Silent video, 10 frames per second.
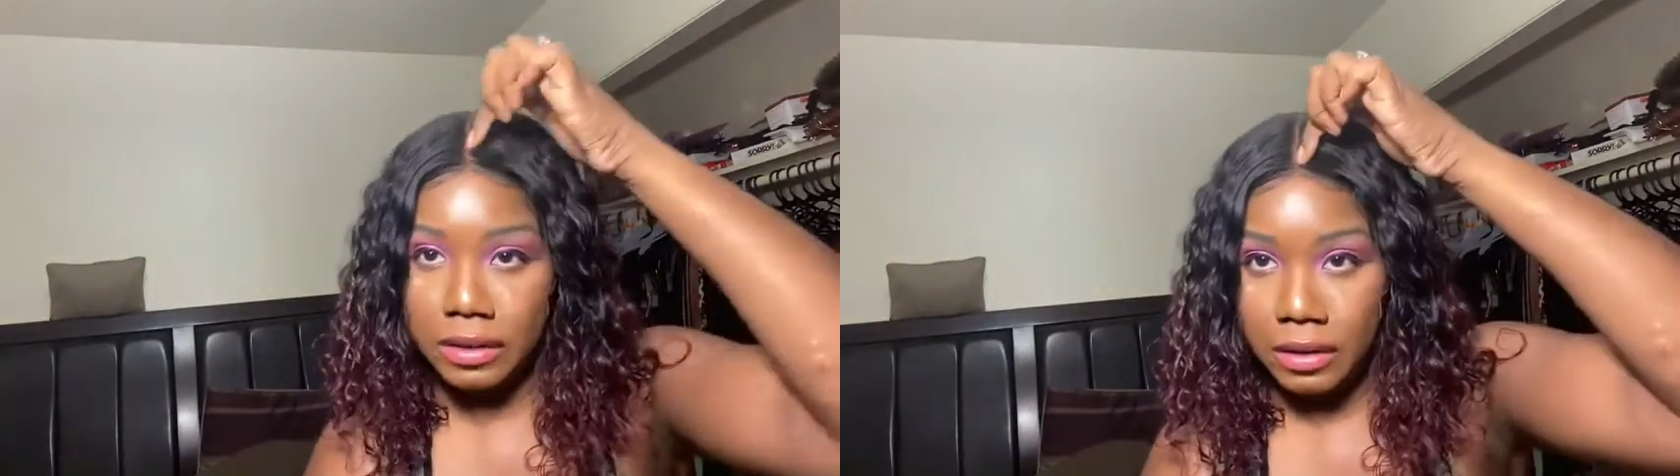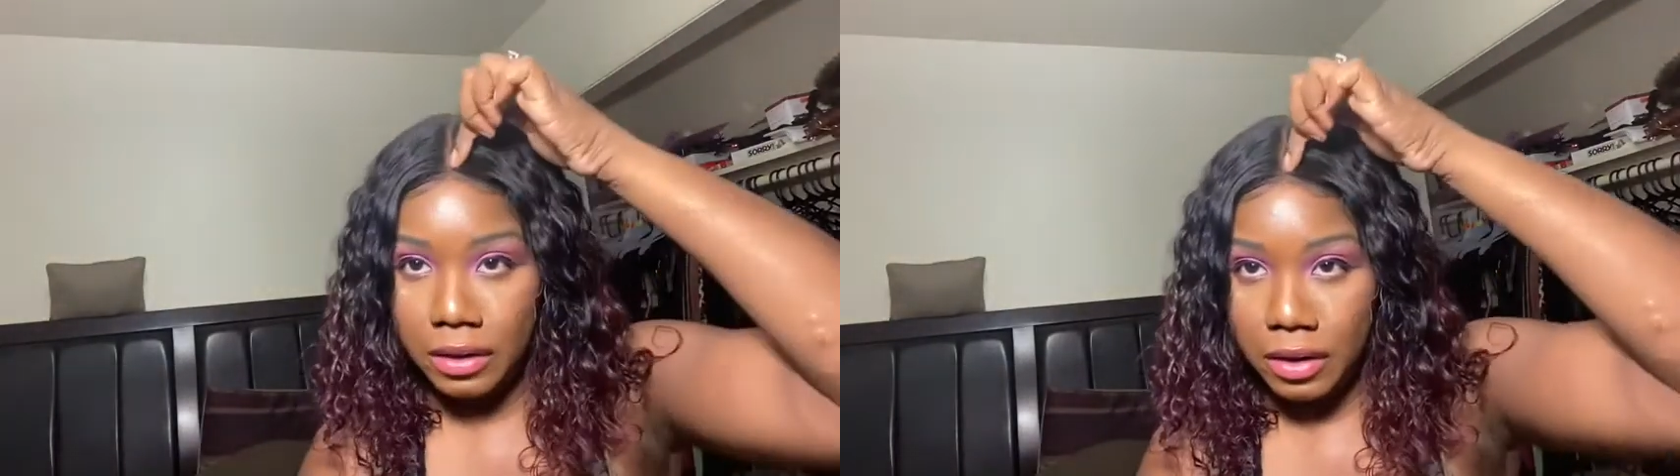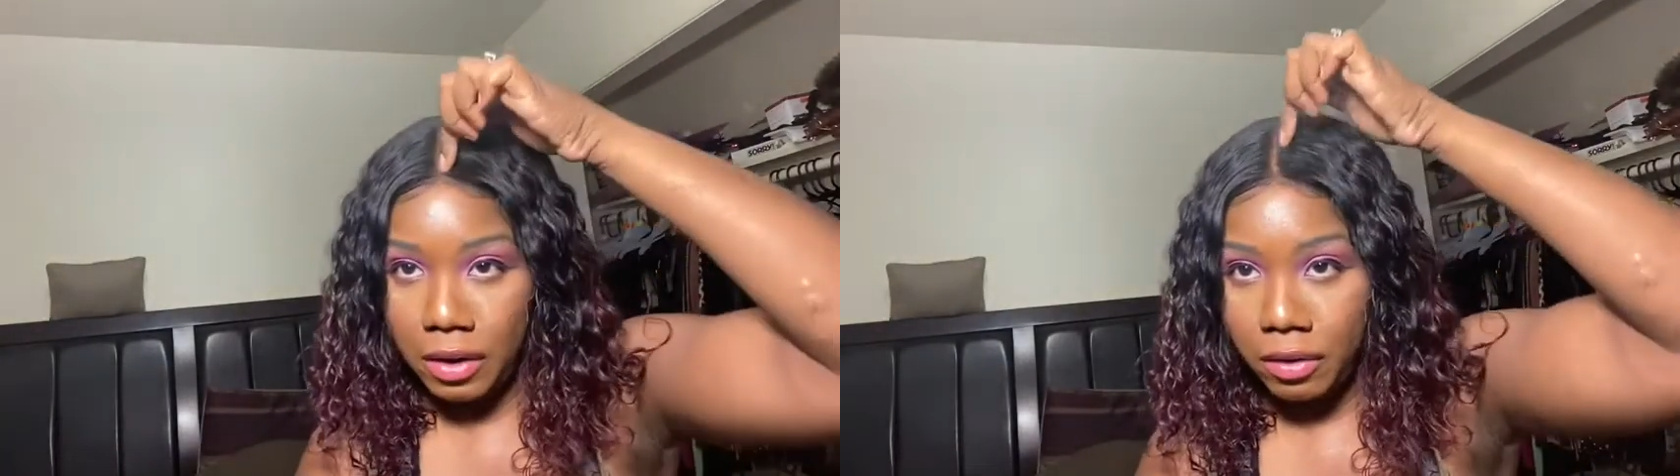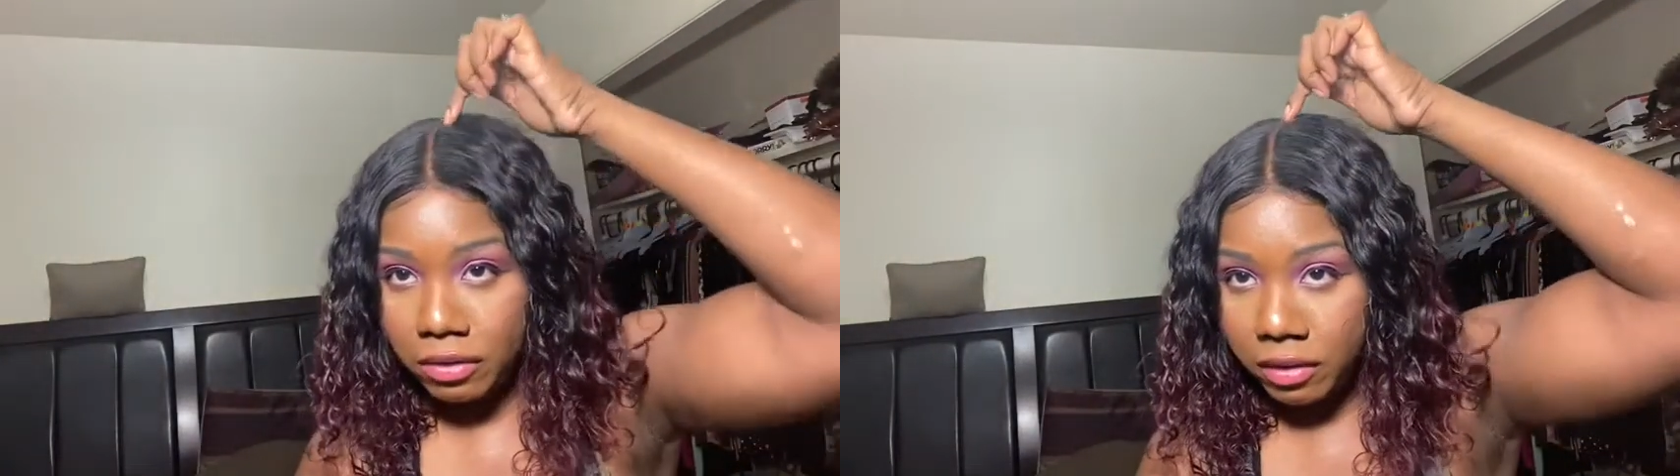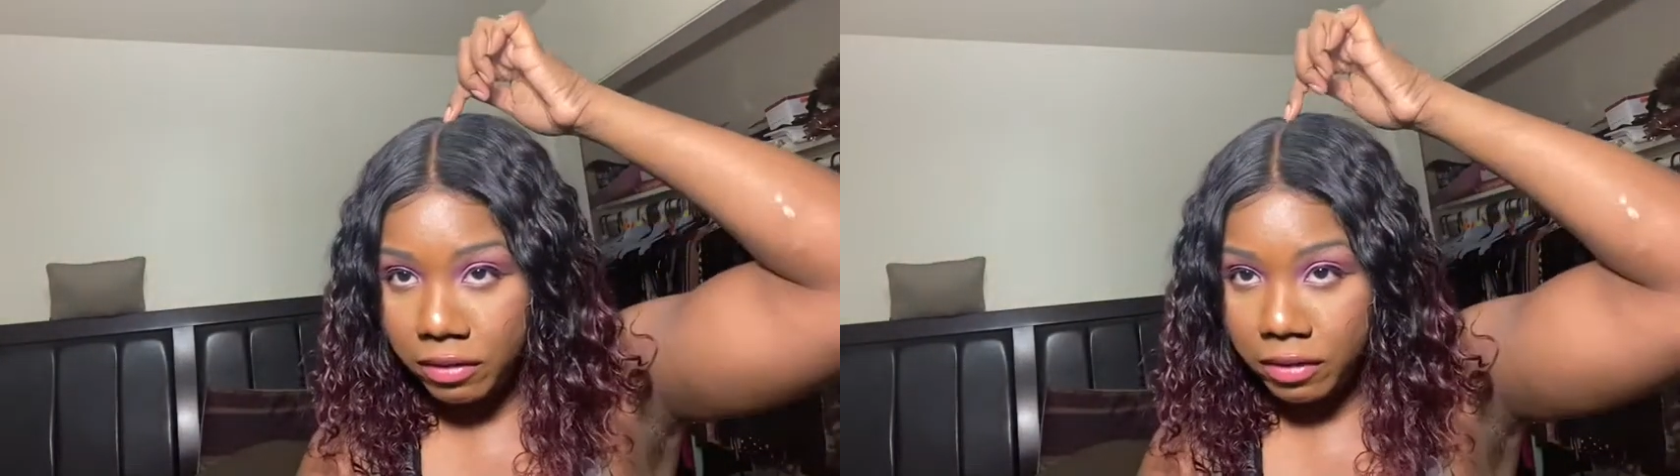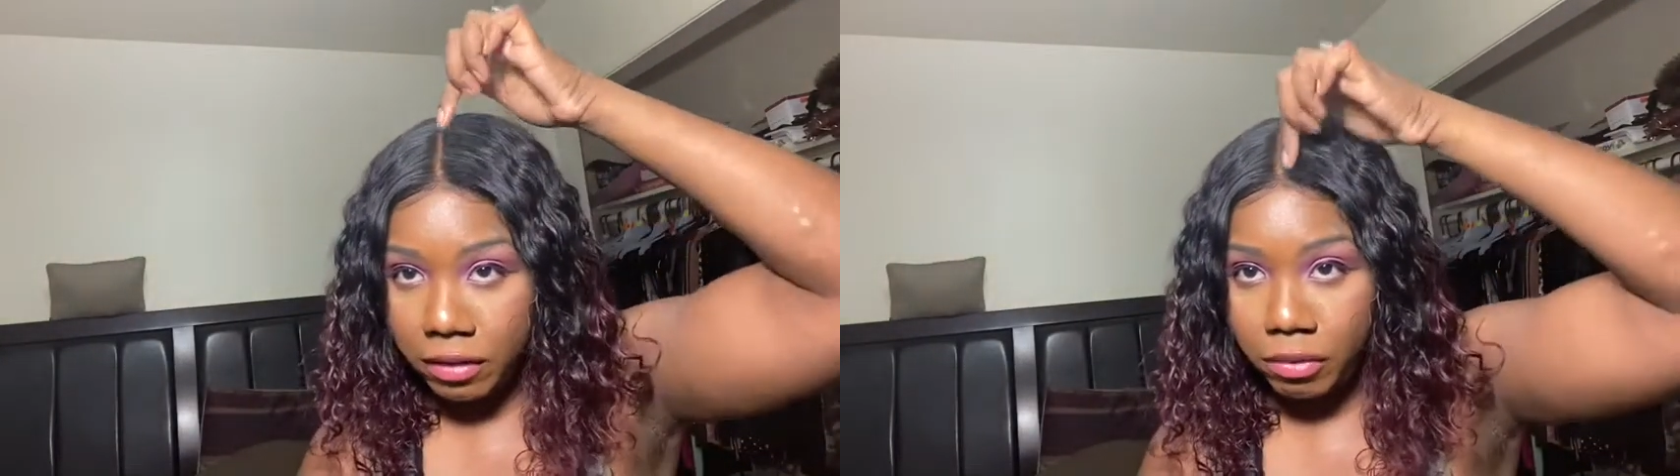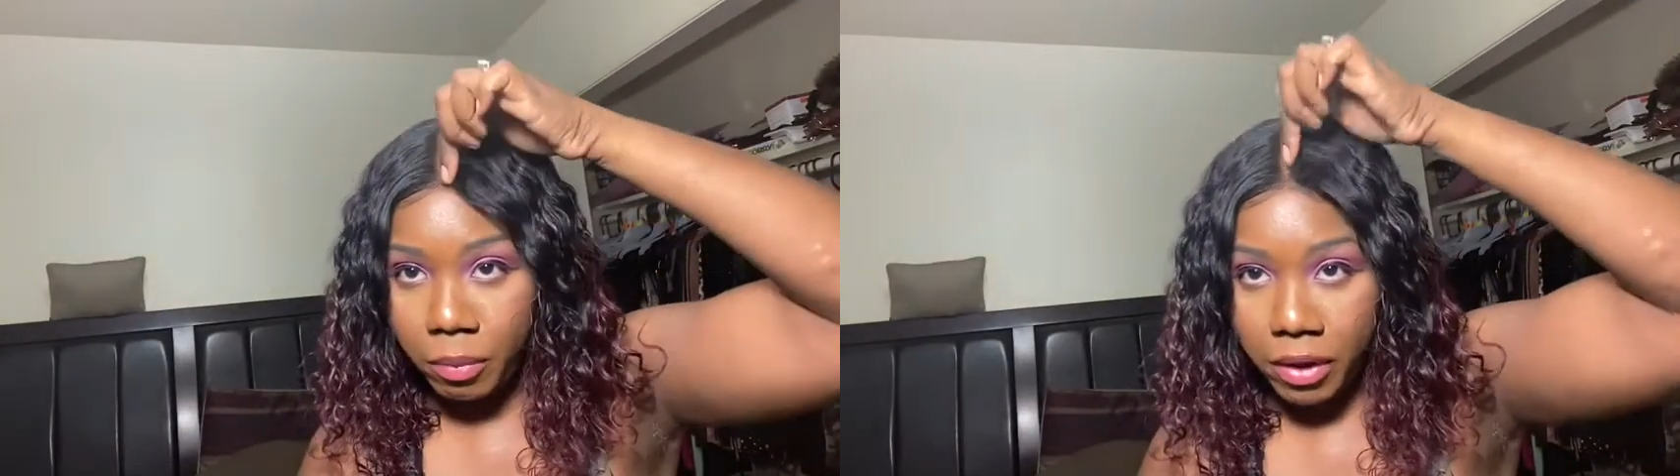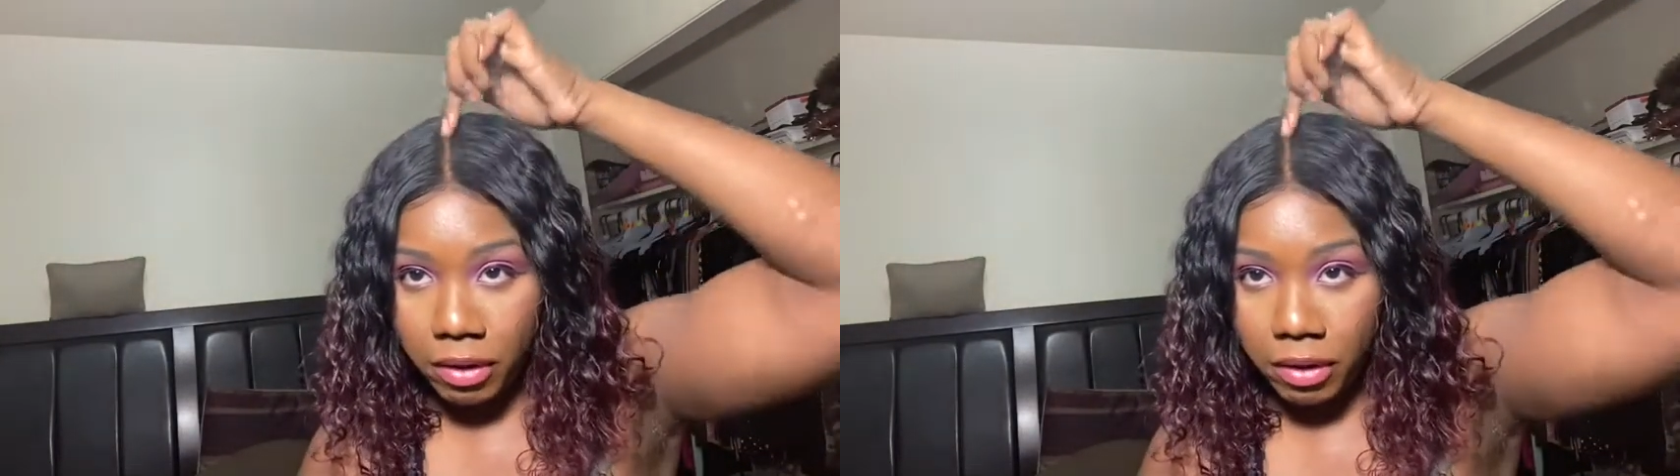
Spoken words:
you know, just this one